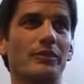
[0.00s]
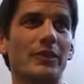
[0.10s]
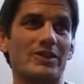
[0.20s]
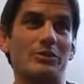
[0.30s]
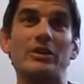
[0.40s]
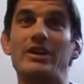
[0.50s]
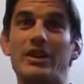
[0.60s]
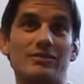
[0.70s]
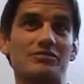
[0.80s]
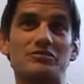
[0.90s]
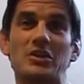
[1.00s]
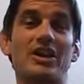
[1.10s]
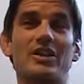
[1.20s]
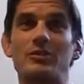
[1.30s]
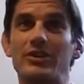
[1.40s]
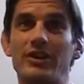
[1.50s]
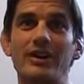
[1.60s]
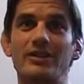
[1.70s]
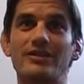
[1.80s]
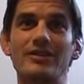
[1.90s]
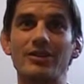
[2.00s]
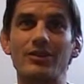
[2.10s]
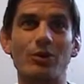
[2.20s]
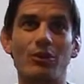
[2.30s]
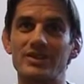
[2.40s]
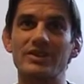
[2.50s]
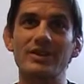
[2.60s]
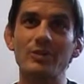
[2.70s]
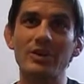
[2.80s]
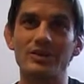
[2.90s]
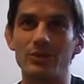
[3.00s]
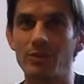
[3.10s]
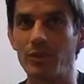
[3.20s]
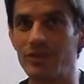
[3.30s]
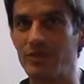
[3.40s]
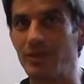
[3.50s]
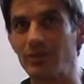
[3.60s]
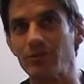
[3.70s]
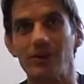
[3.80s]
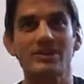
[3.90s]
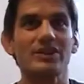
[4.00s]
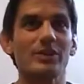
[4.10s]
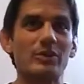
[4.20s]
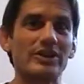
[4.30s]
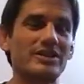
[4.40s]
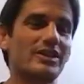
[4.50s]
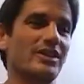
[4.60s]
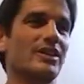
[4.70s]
And to me, that'd be great. You know, go watch the Olympics, go to Barcelona, watch the Olympics.